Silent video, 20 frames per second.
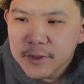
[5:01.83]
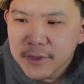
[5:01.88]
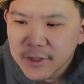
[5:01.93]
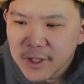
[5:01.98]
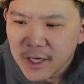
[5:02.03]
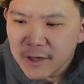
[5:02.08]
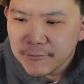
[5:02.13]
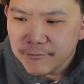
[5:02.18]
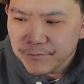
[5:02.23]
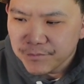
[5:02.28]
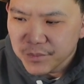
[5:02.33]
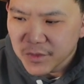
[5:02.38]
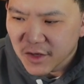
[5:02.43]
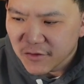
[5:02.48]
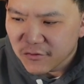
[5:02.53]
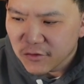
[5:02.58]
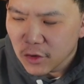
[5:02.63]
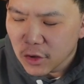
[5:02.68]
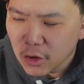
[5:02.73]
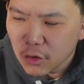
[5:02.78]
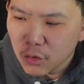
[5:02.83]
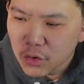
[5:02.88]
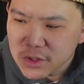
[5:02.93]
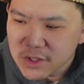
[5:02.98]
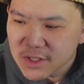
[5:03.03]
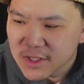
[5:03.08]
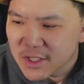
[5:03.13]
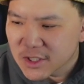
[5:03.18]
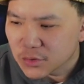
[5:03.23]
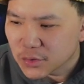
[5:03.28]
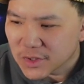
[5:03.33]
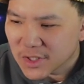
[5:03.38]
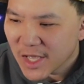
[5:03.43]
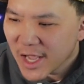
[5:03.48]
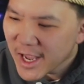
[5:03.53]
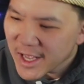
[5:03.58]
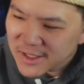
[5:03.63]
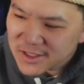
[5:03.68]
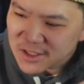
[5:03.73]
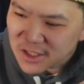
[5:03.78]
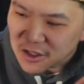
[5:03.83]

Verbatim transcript: Yep, a floral woodiness with the hints